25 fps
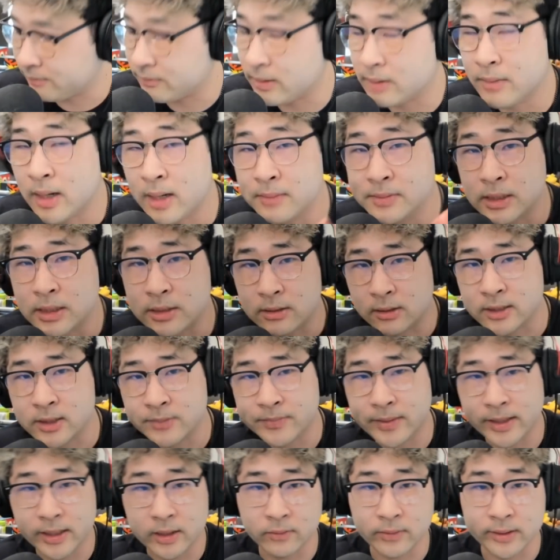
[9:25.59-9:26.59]
My mom's a nurse,
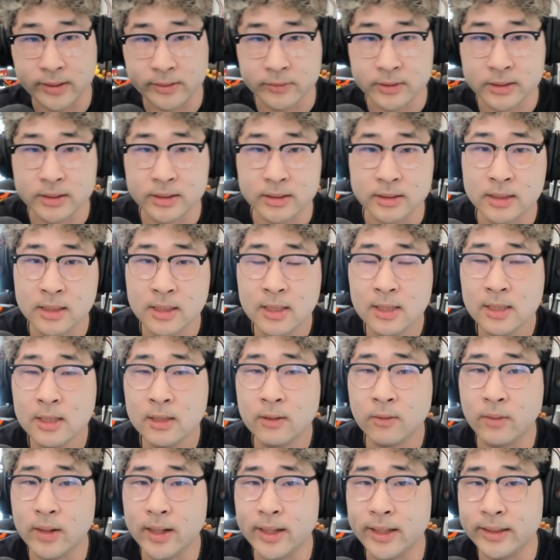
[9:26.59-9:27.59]
by the way, which is
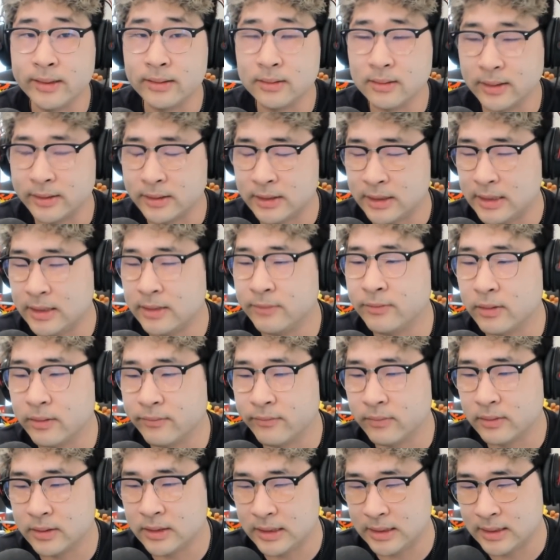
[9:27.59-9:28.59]
why like she
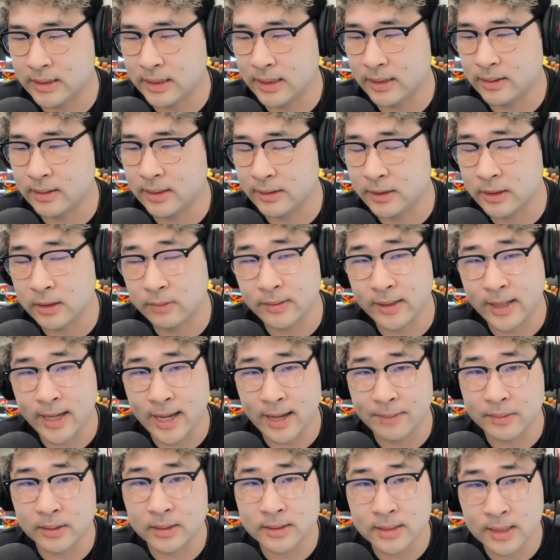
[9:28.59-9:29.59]
said that she'd be
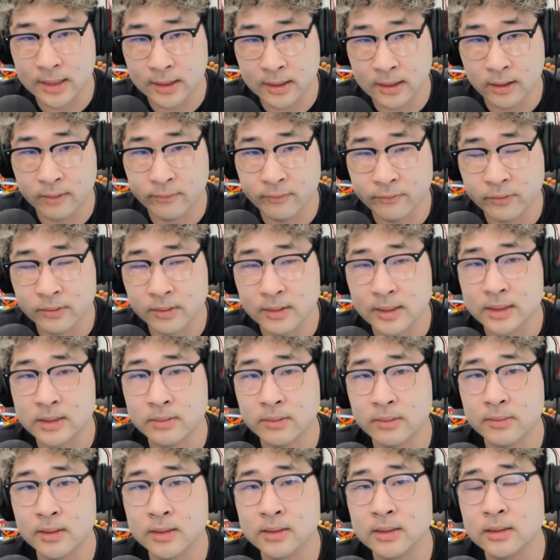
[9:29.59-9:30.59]
happy to take care of him for the next
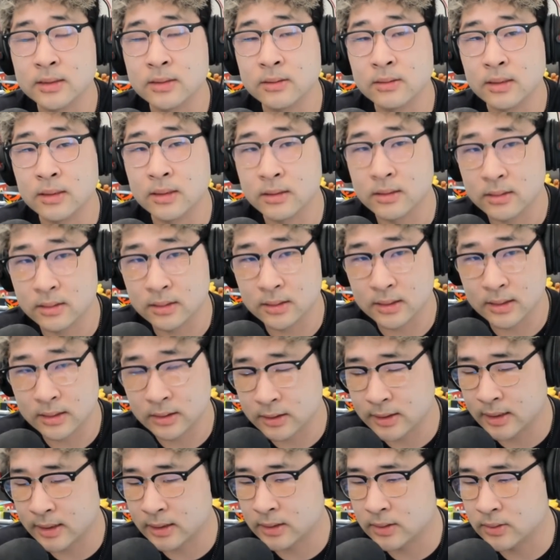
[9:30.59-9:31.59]
3 months and do the
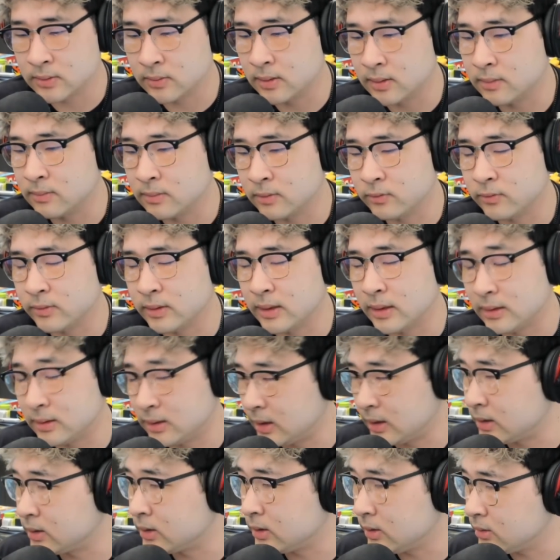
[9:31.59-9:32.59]
injections with him. And
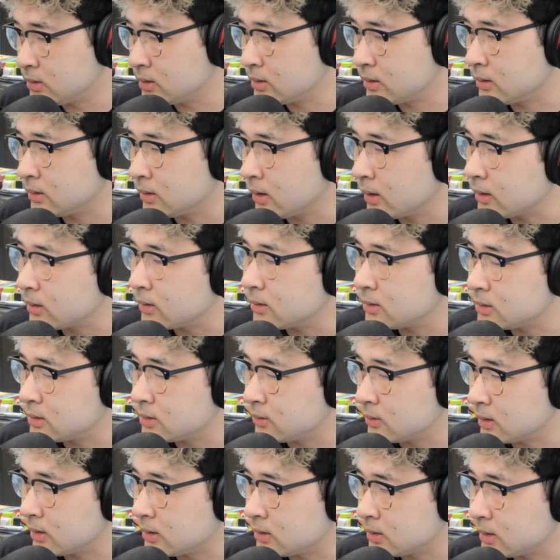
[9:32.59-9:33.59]
she's used to like
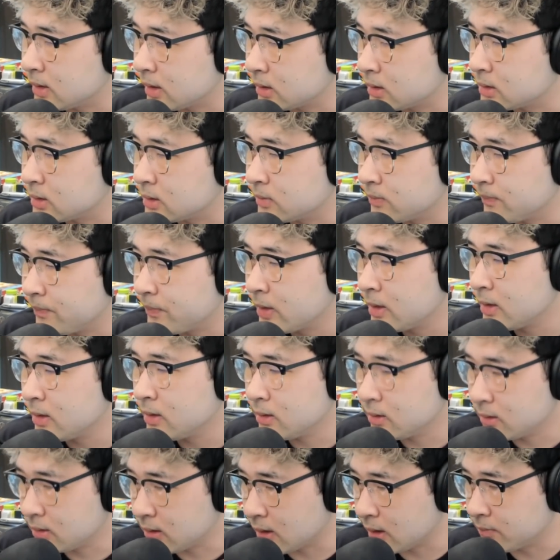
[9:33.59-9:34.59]
doing injections.
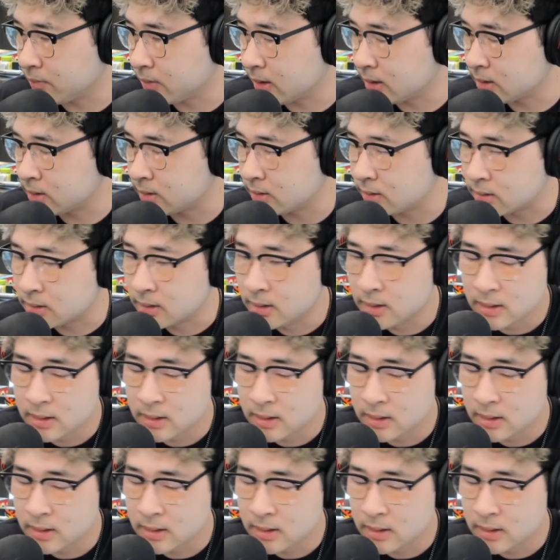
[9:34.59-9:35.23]
God bless her.